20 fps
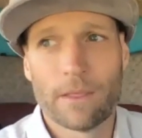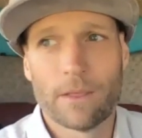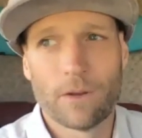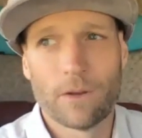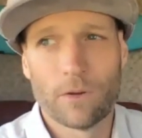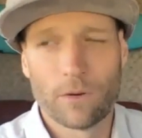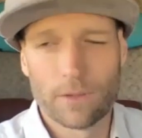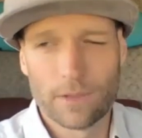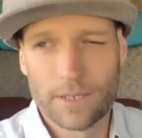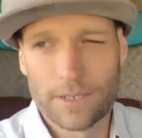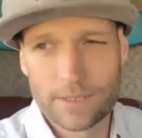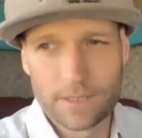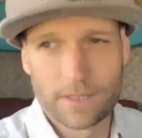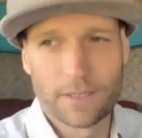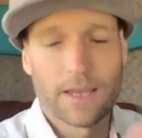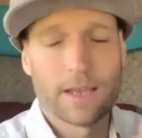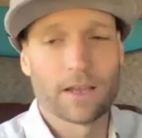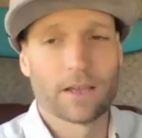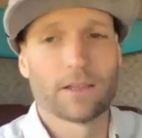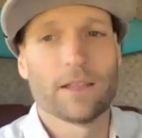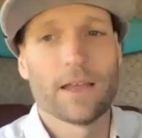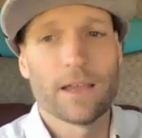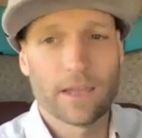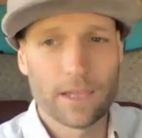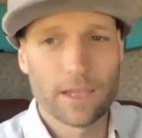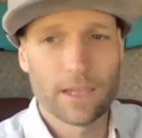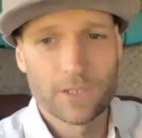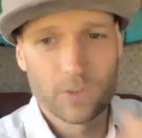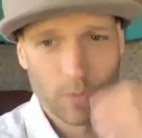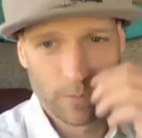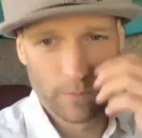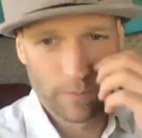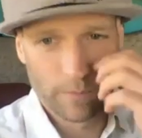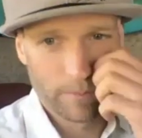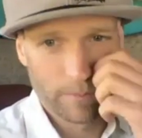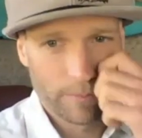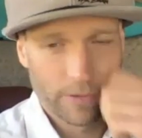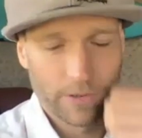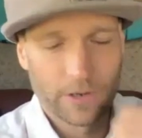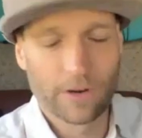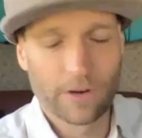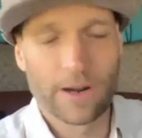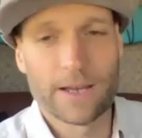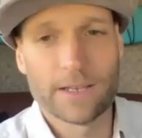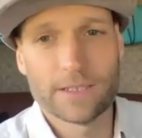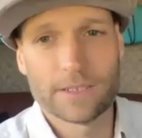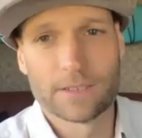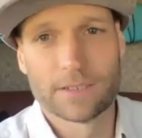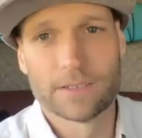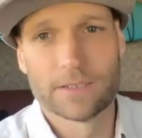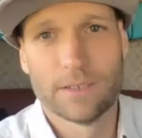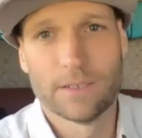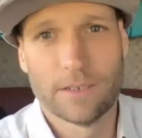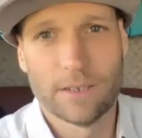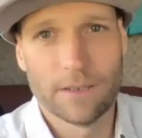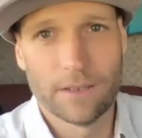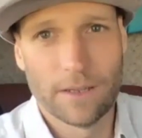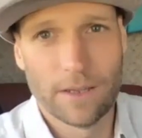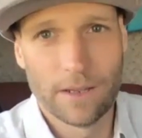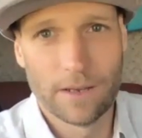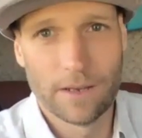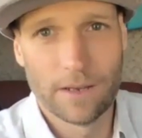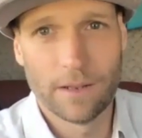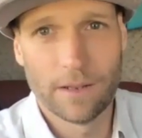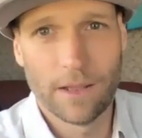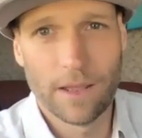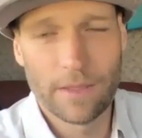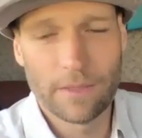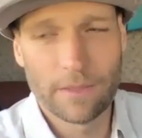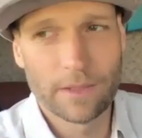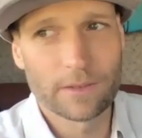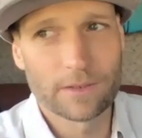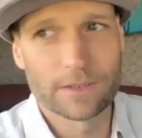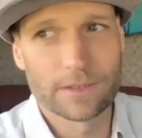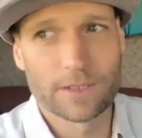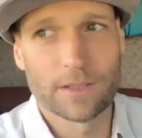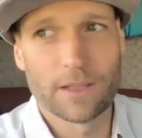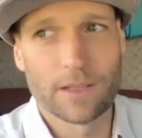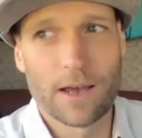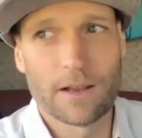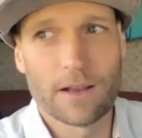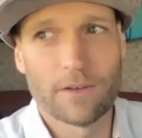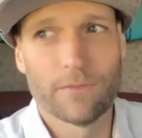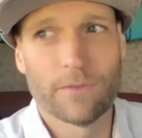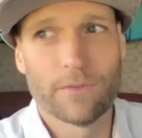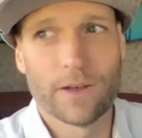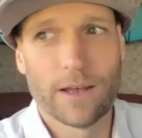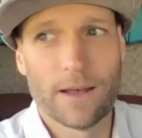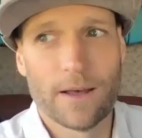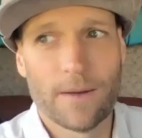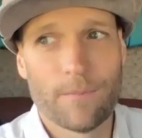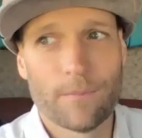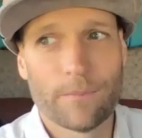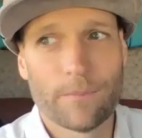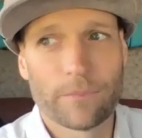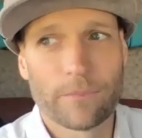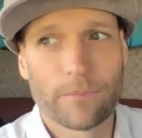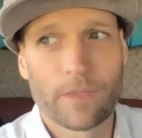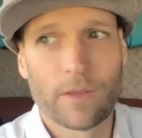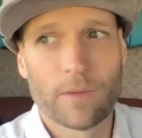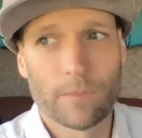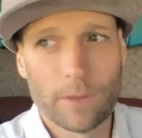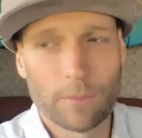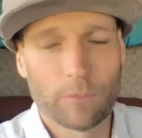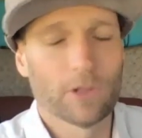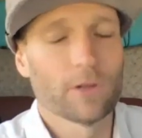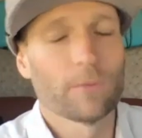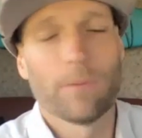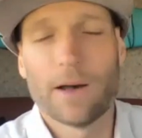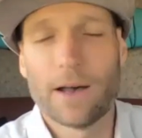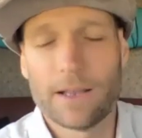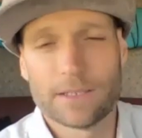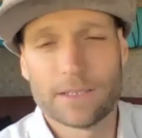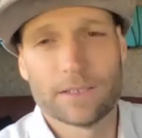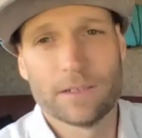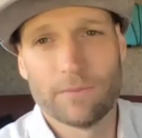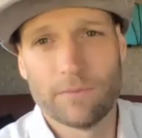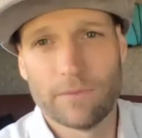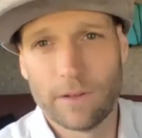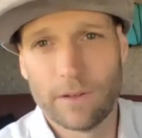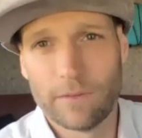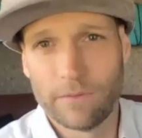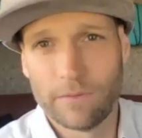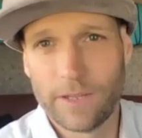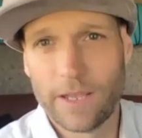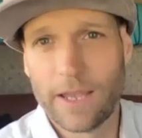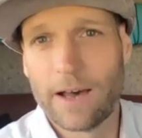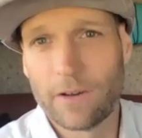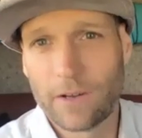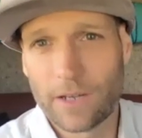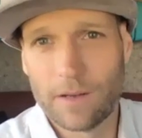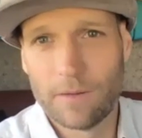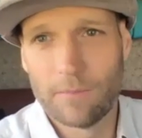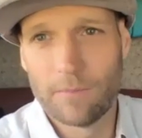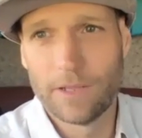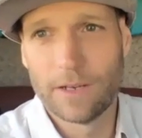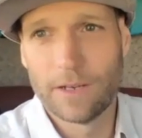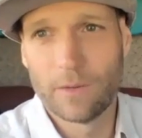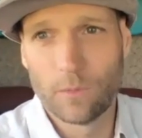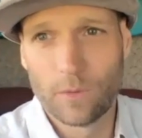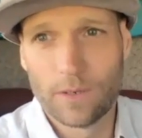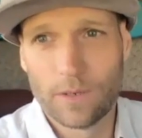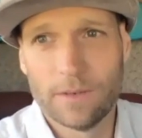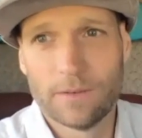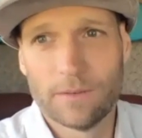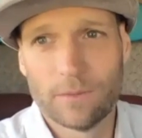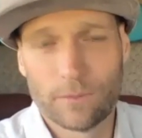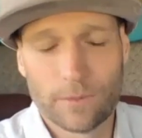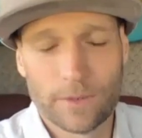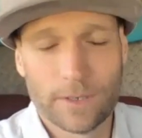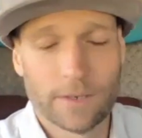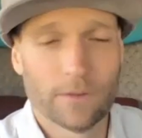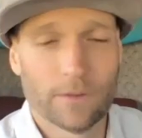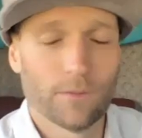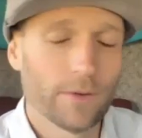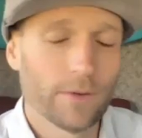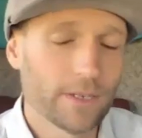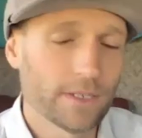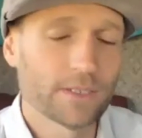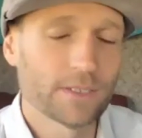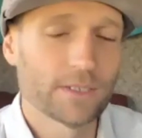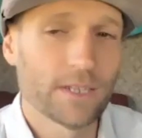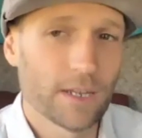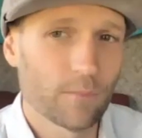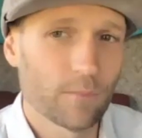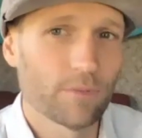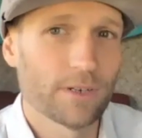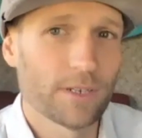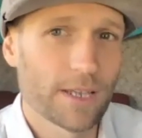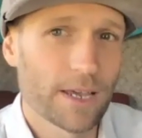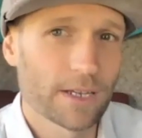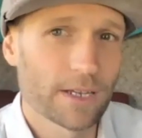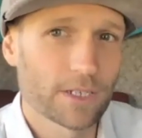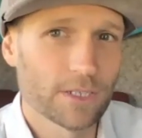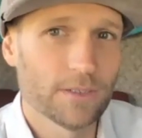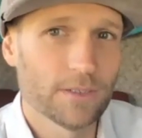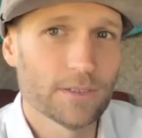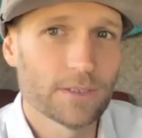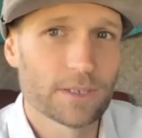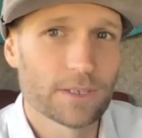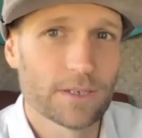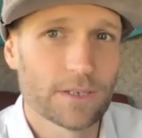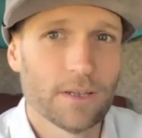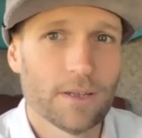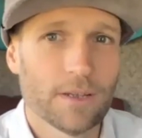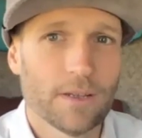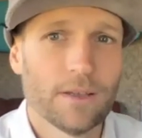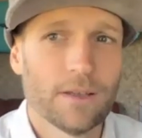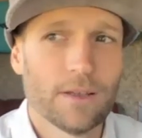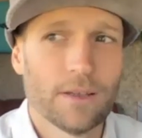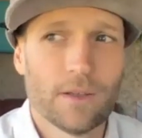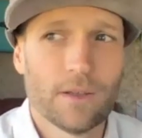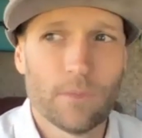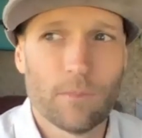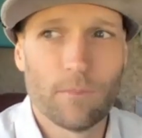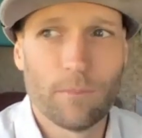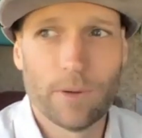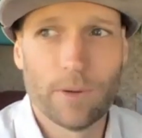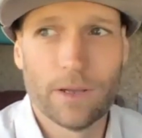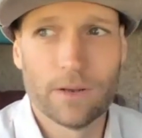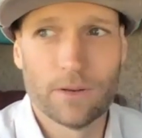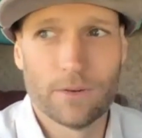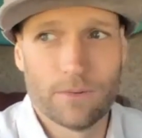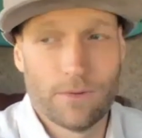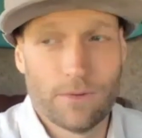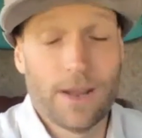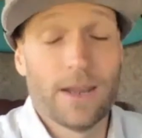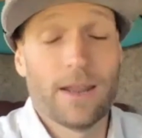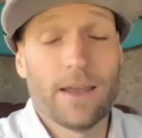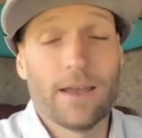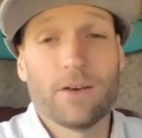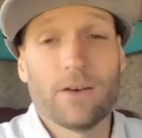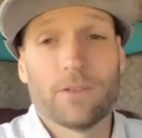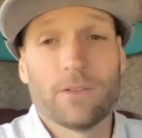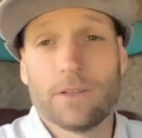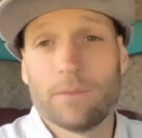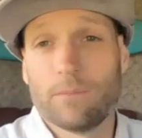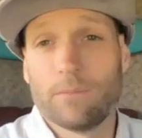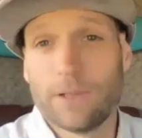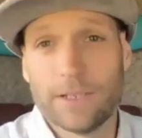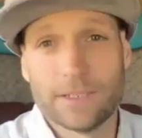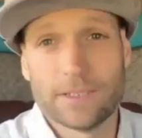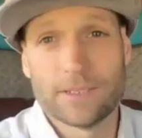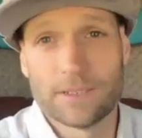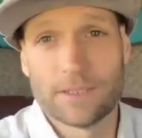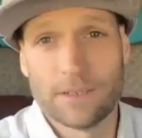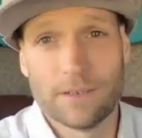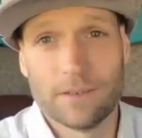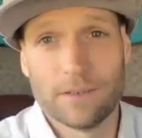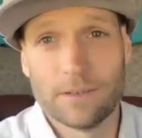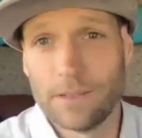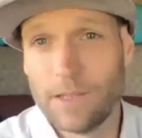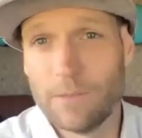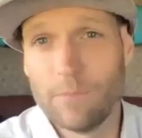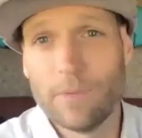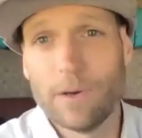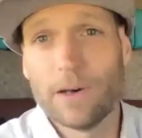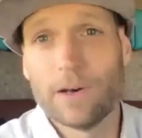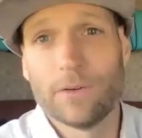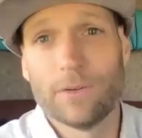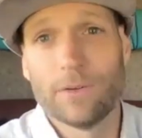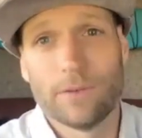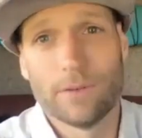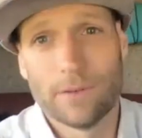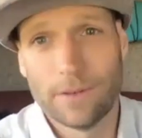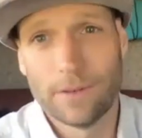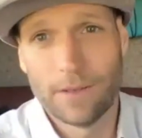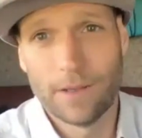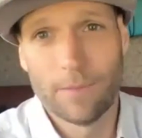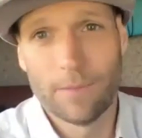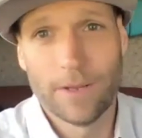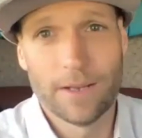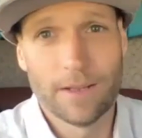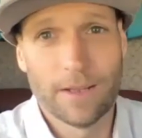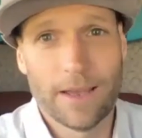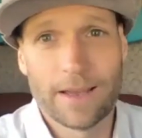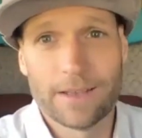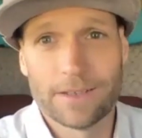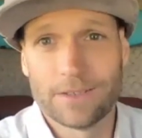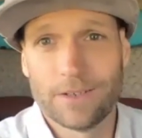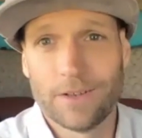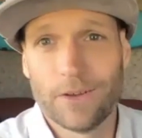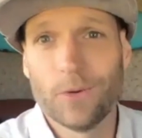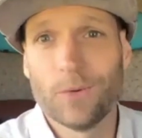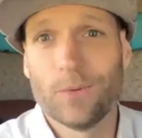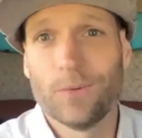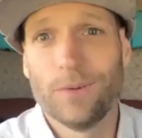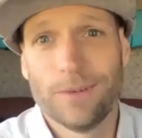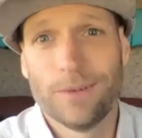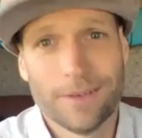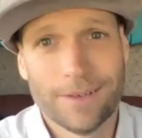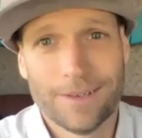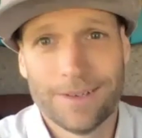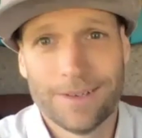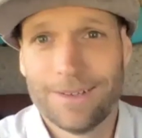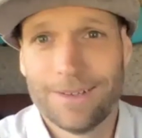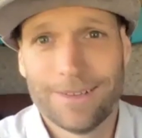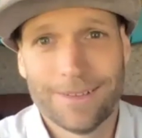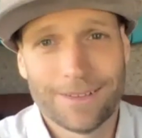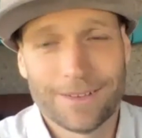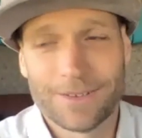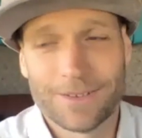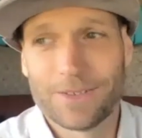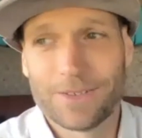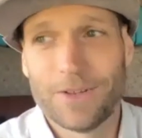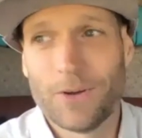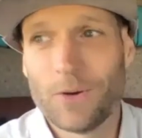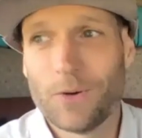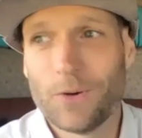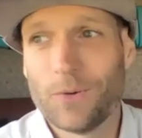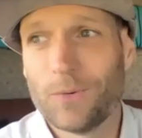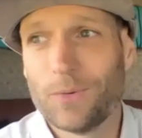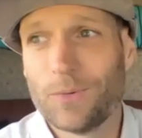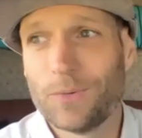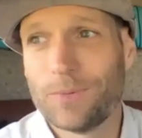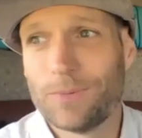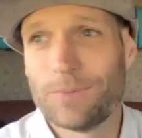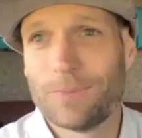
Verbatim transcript: or at least that that case will progress. And I think there's a lot of um, people are positive of the outcome that it would re- reinstate protections, but right now the place is in limbo. I mean, it has no, there's no